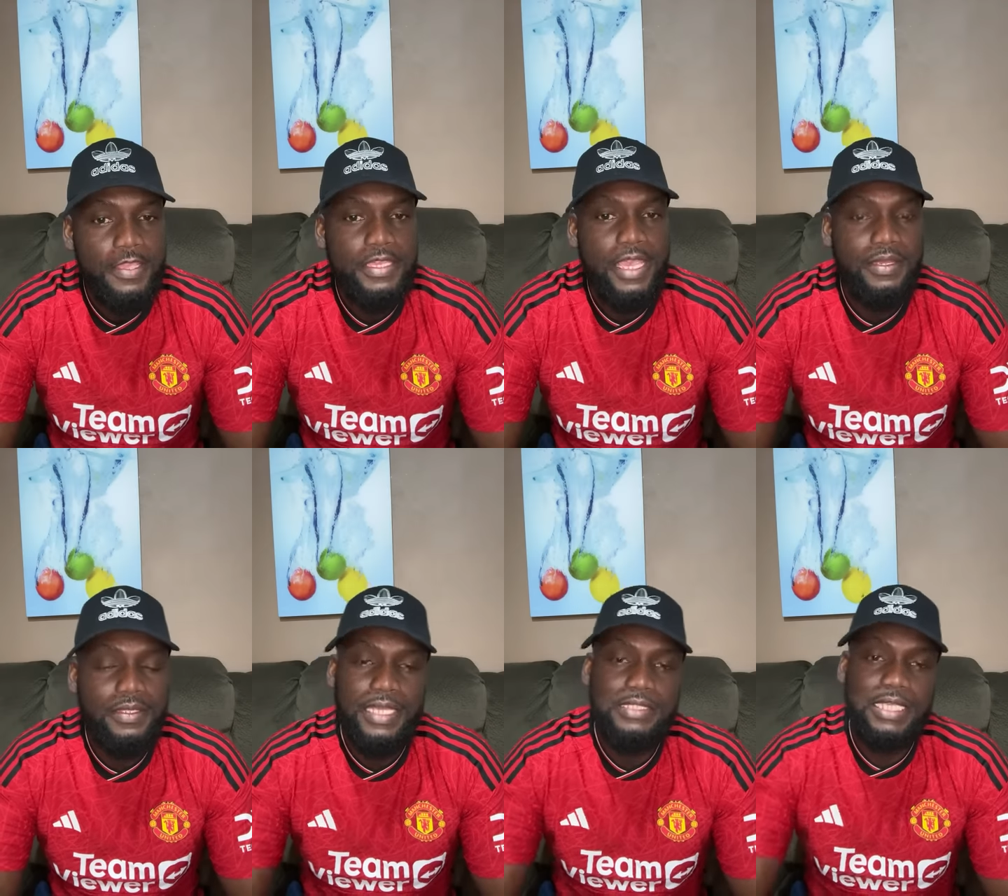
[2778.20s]
Yeah,
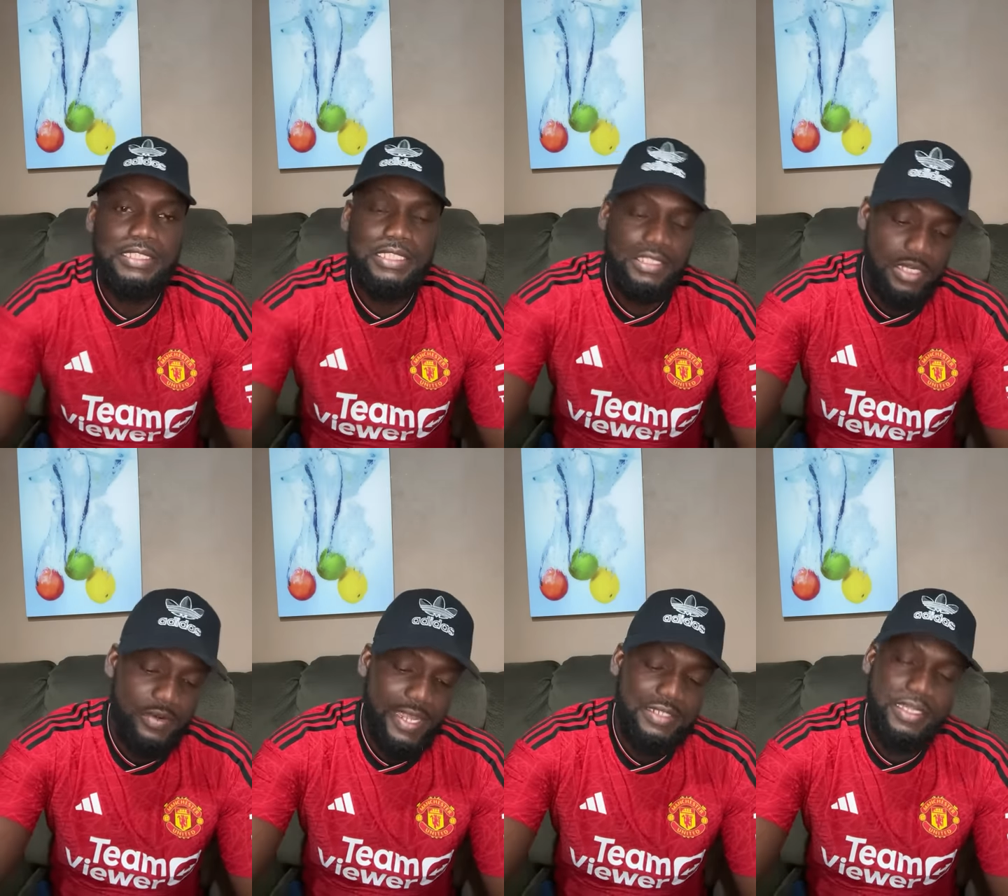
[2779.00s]
yes, I think
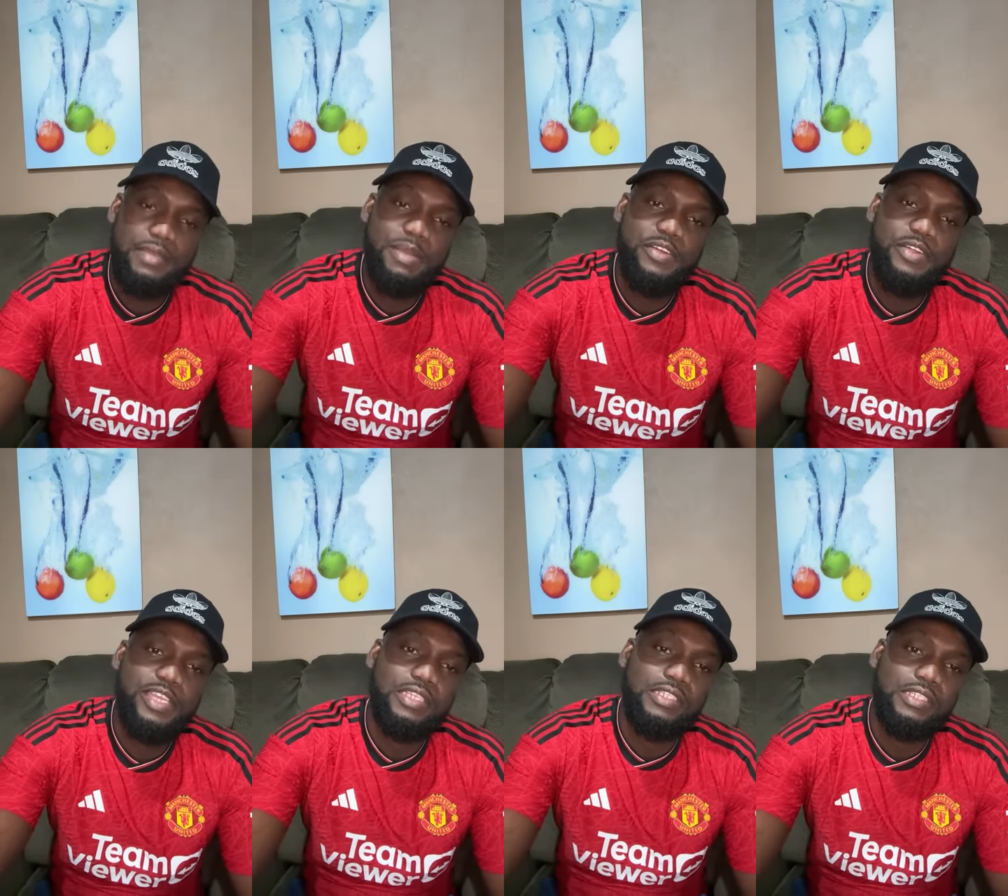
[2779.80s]
you're right, hey
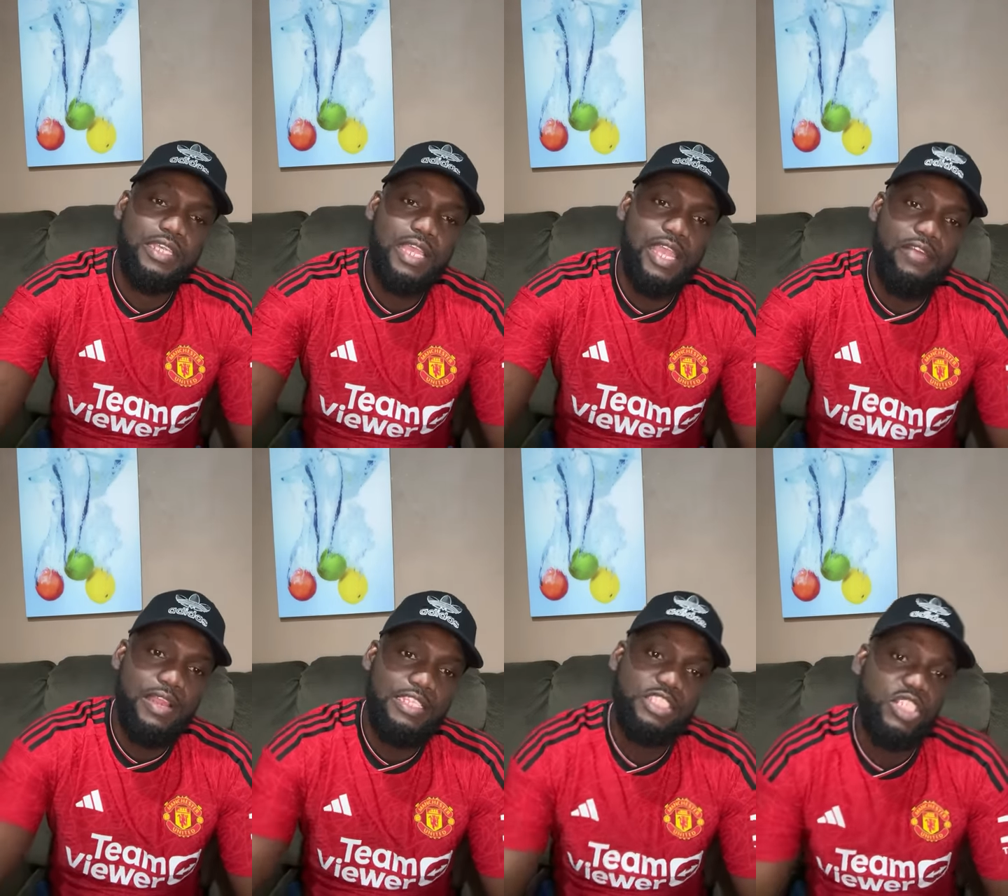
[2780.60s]
Marie. Yeah,
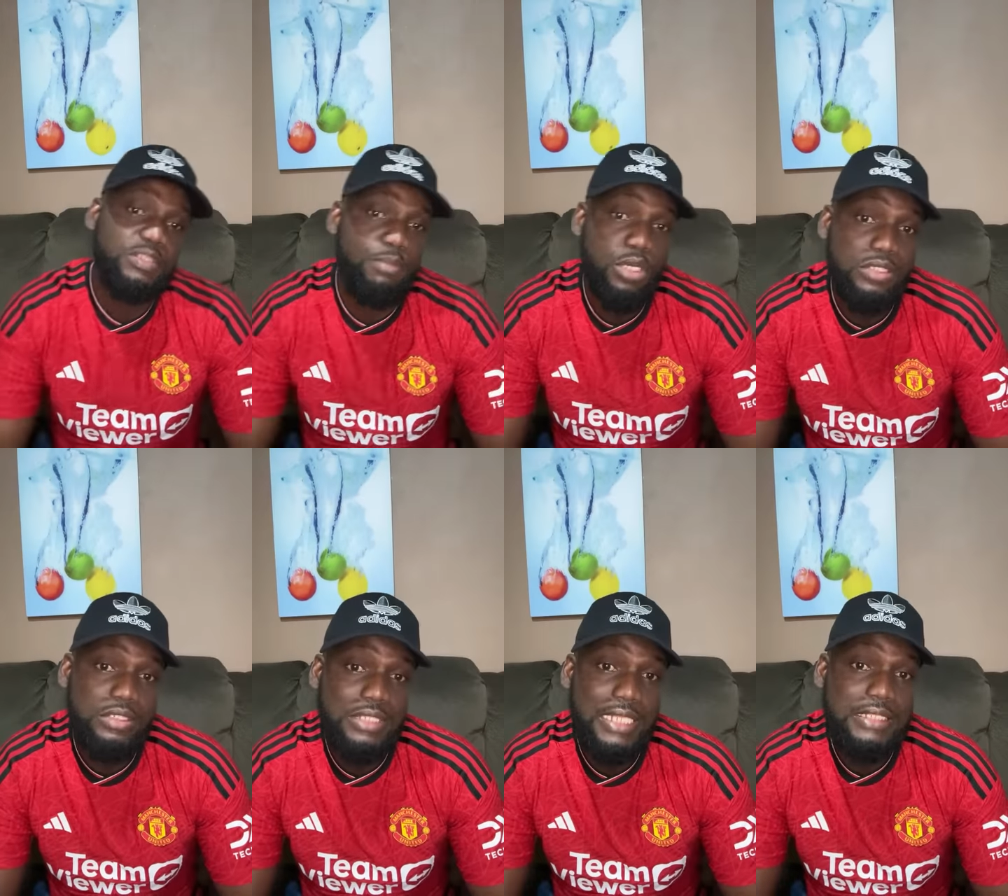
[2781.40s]
Erroll is just
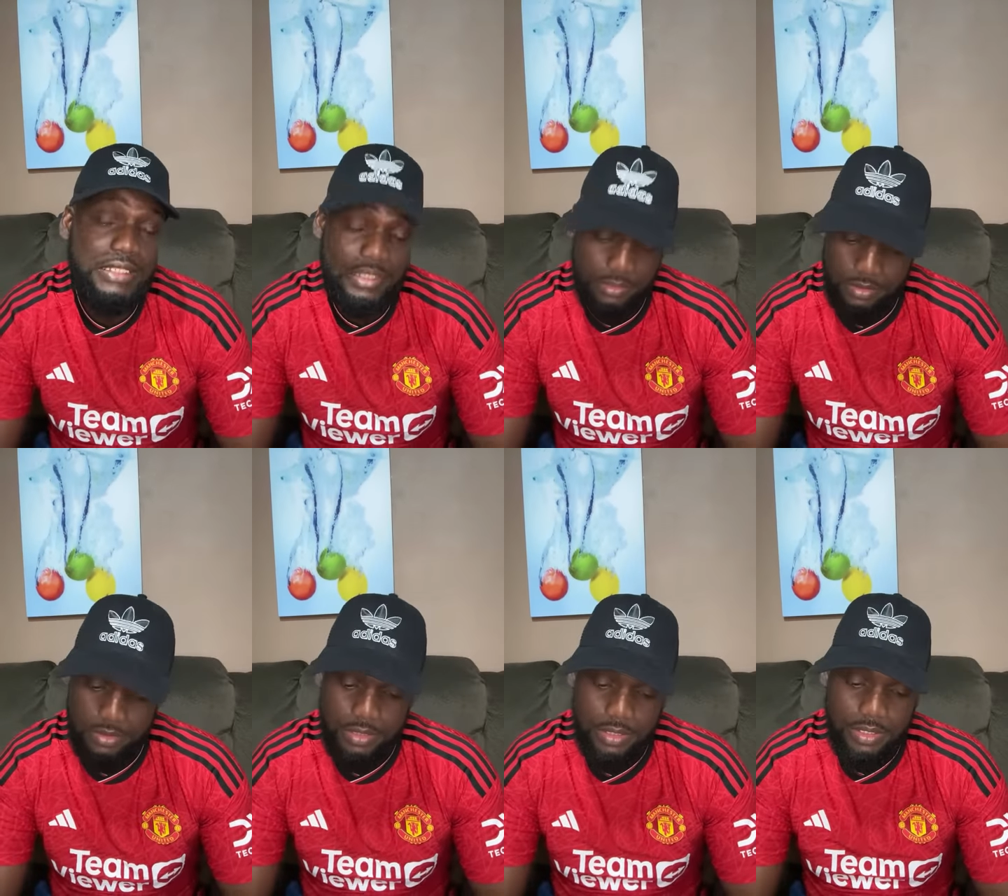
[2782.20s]
blunt. That is it.
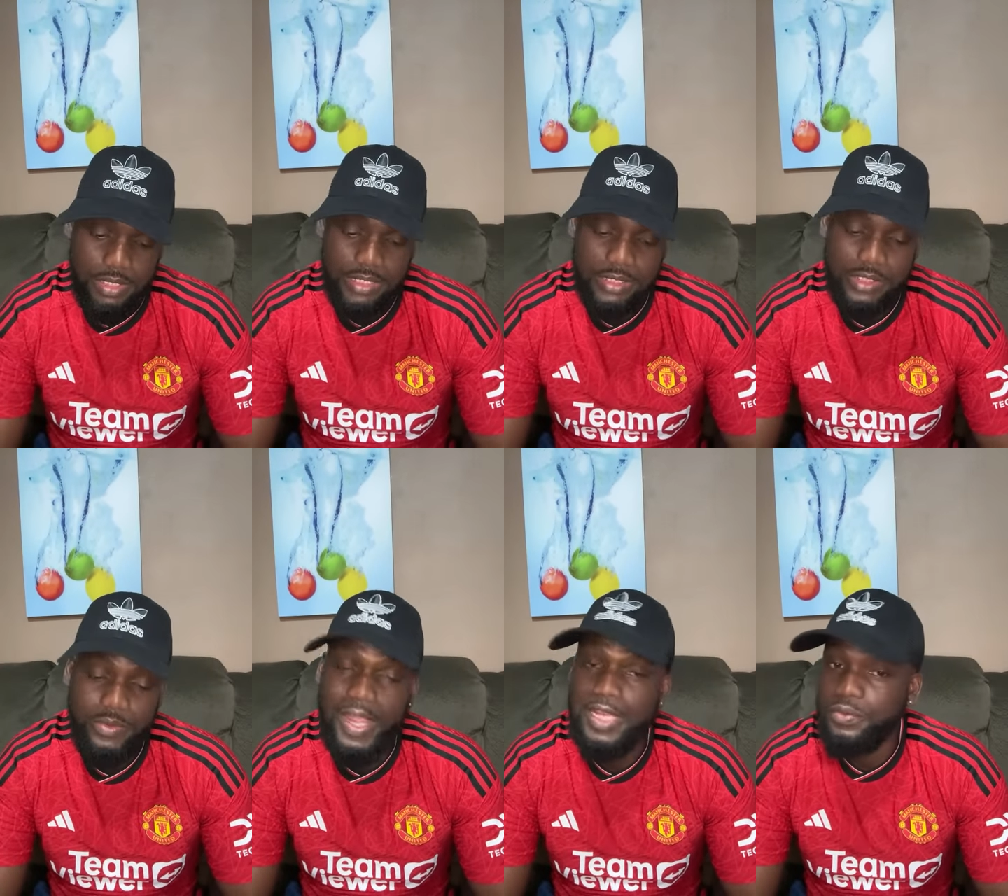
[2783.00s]
That is
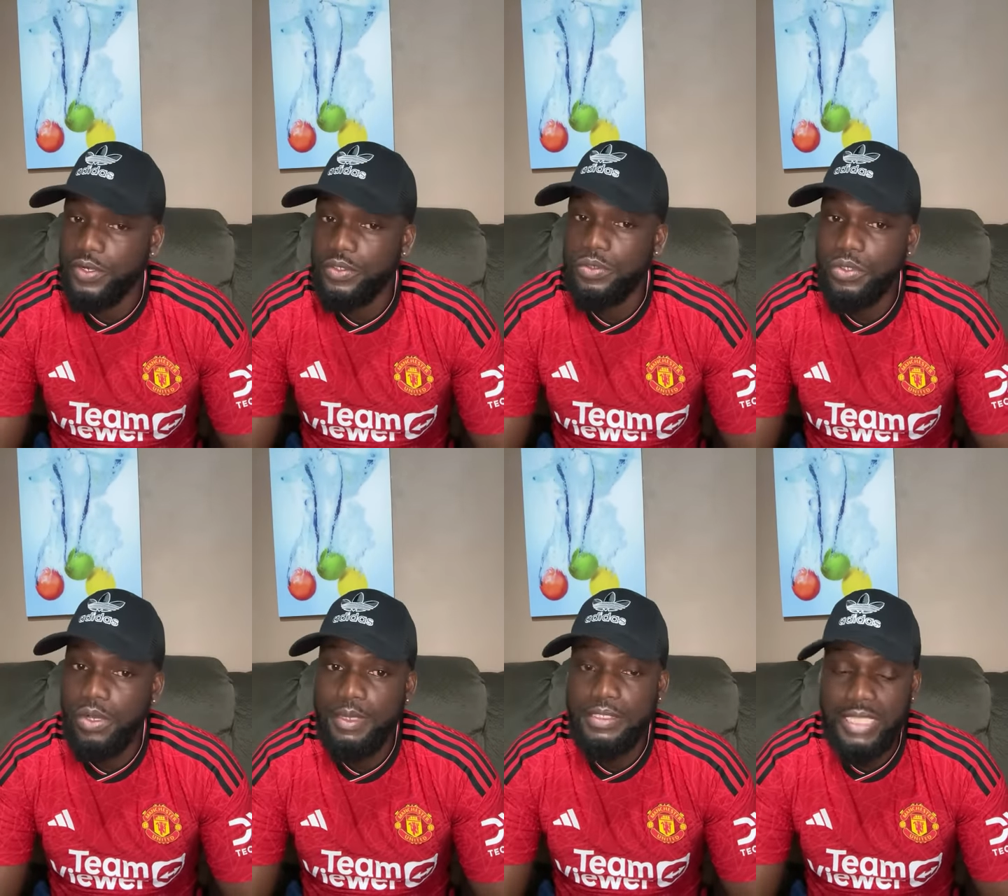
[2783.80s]
the right word. Good
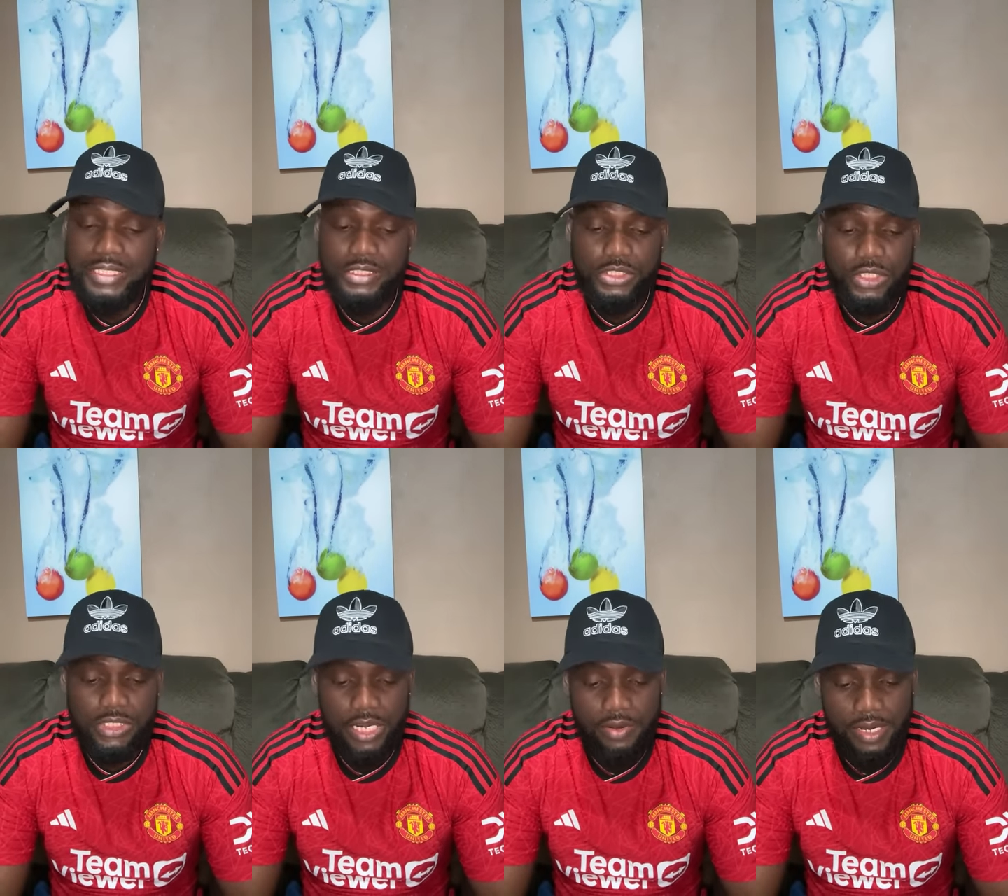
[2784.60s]
comment. That is
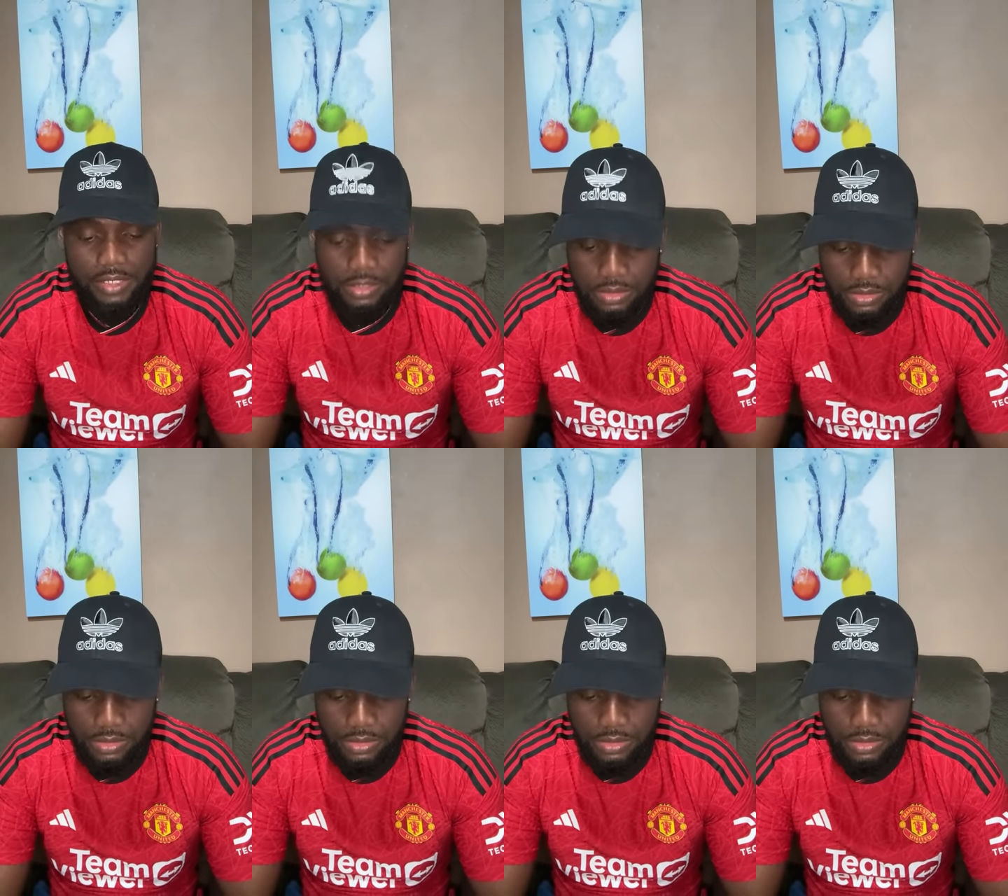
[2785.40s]
just Erroll.